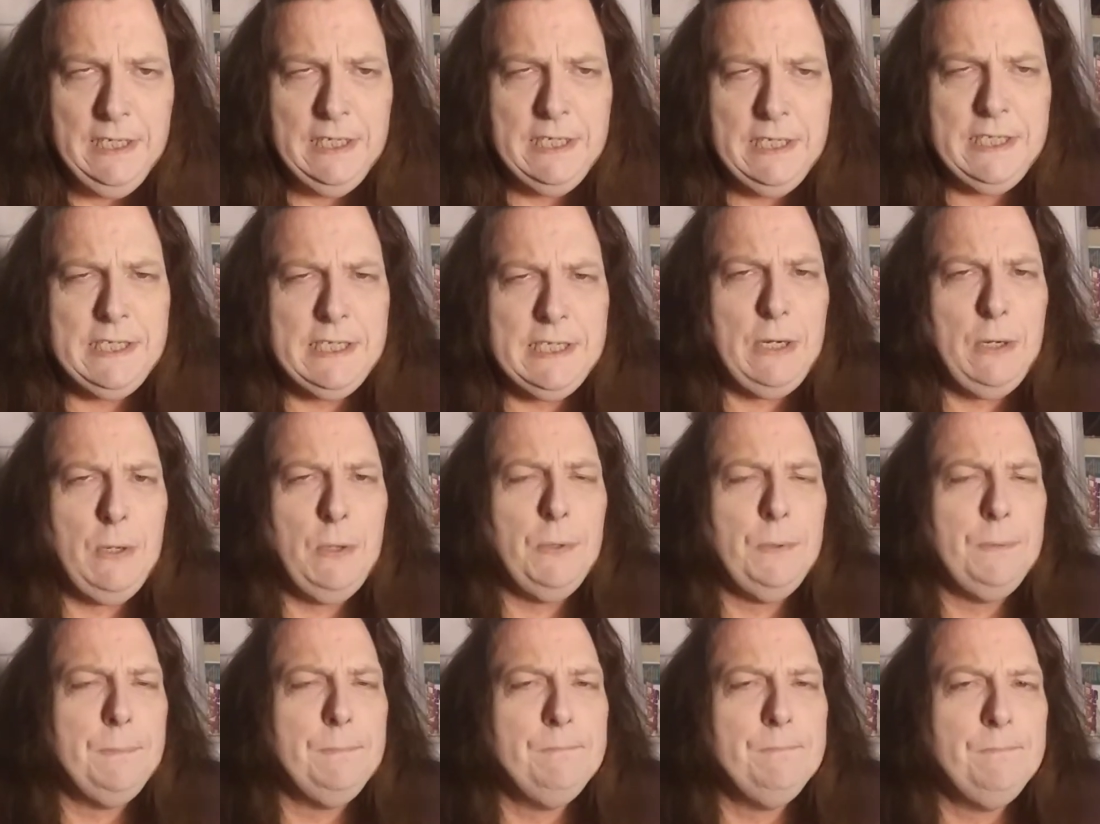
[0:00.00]

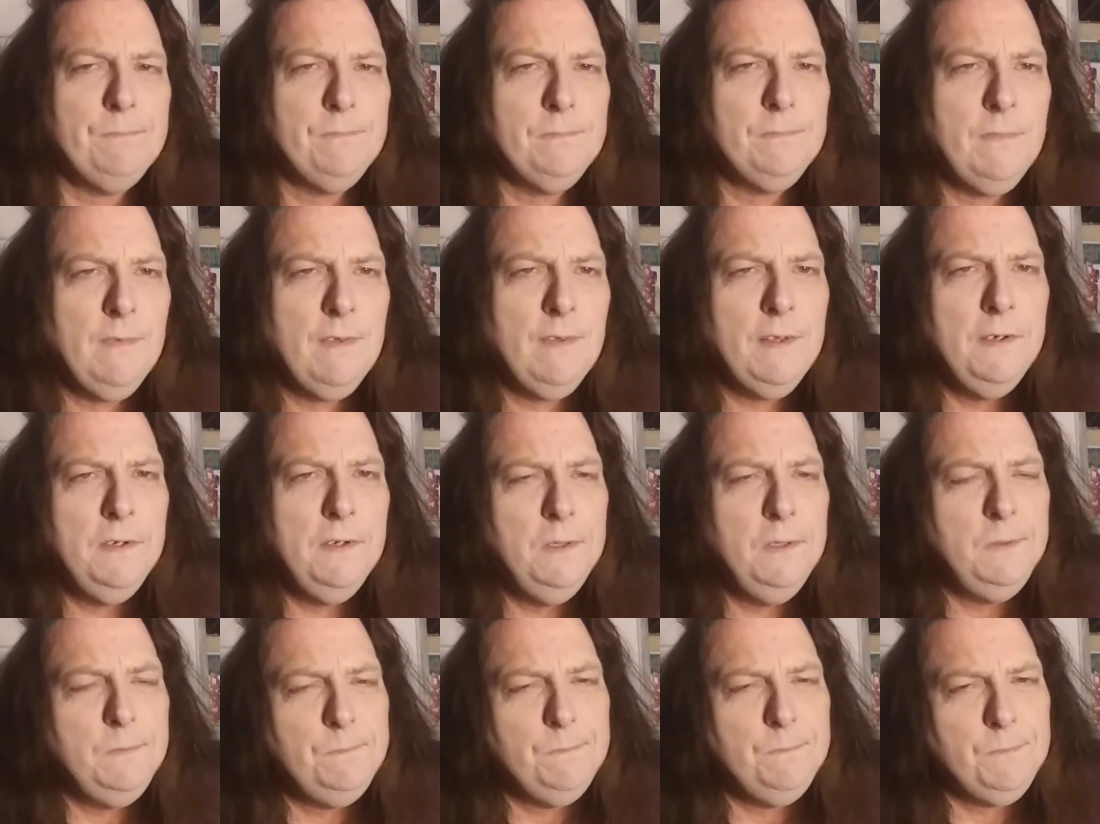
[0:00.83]
So
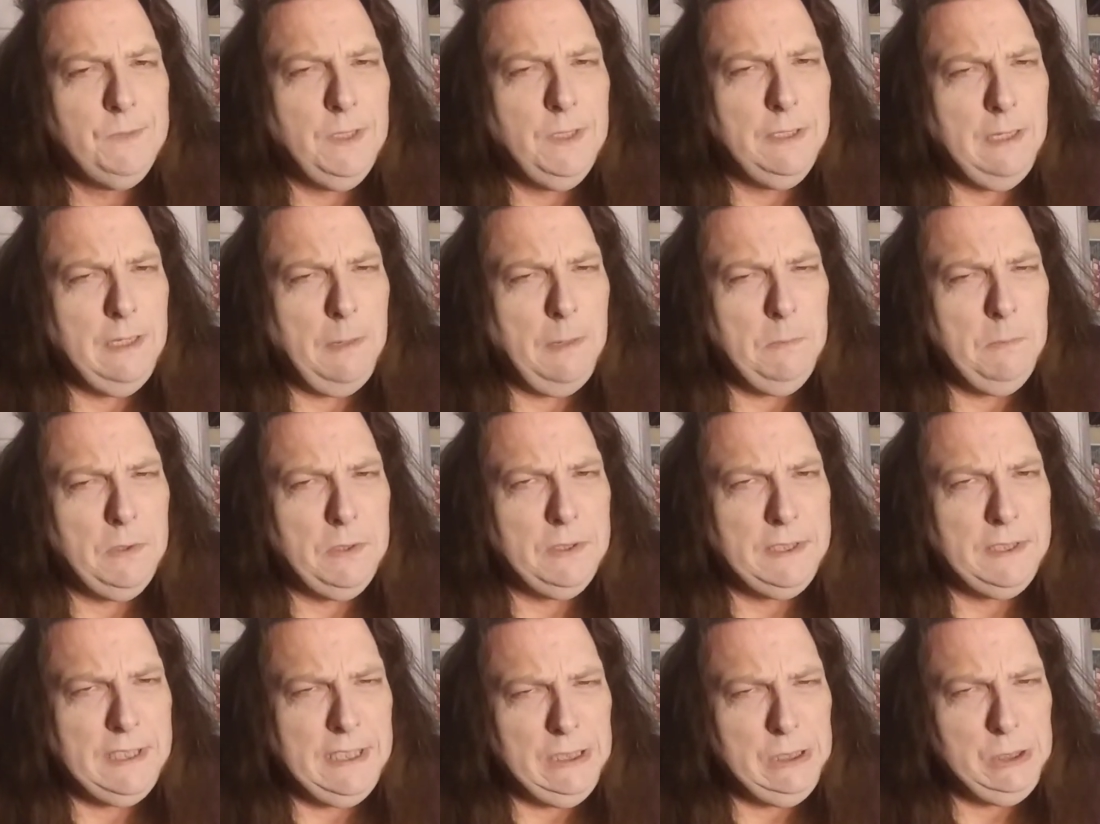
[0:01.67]
the
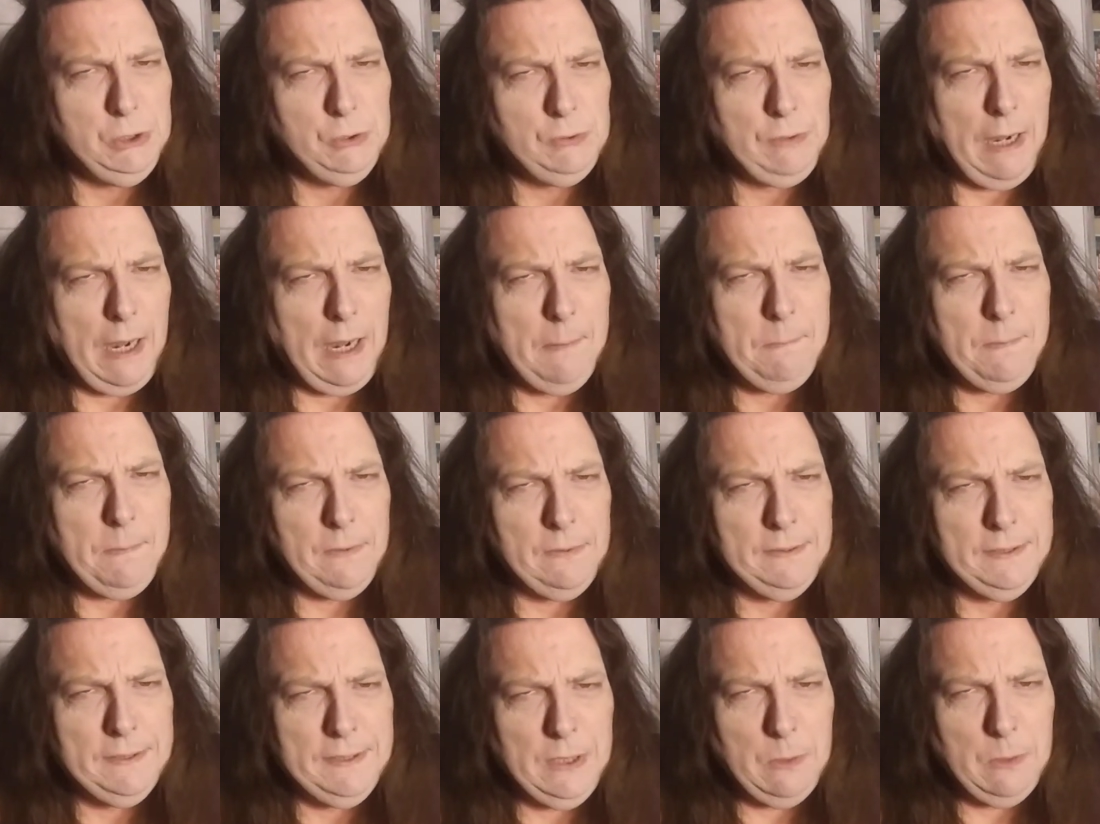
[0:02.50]
number did drop a
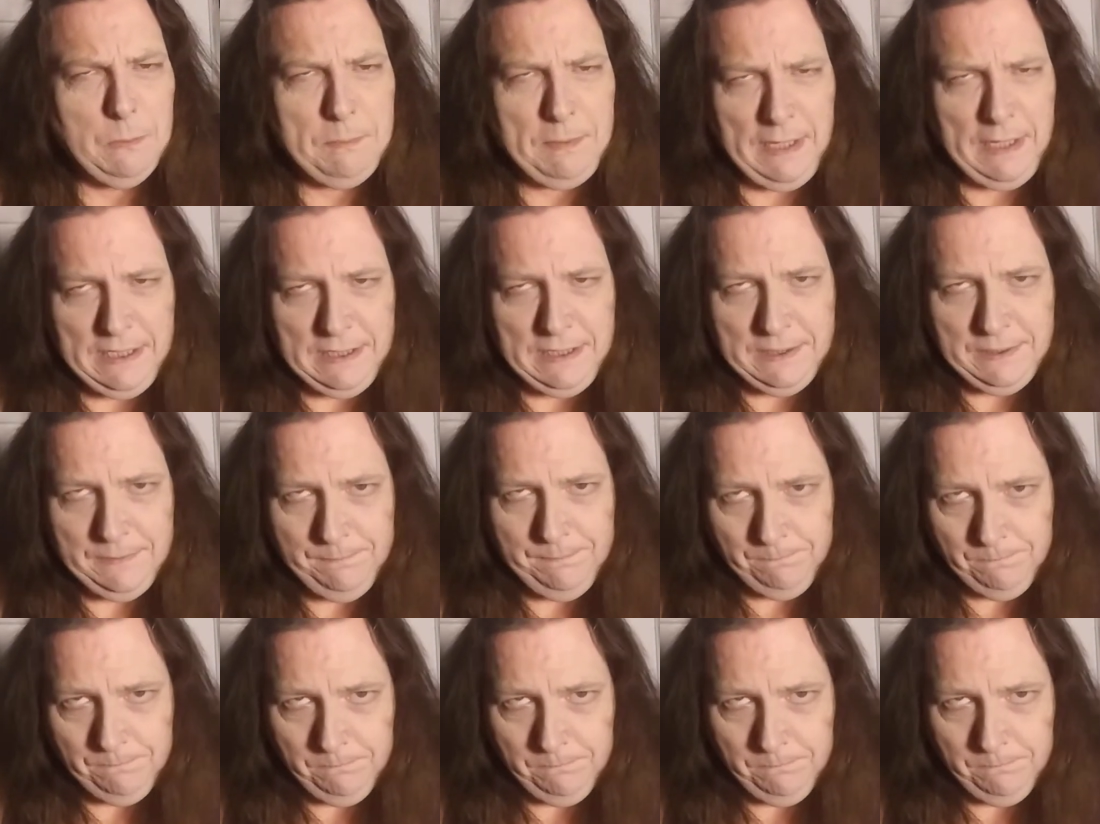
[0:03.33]
little bit.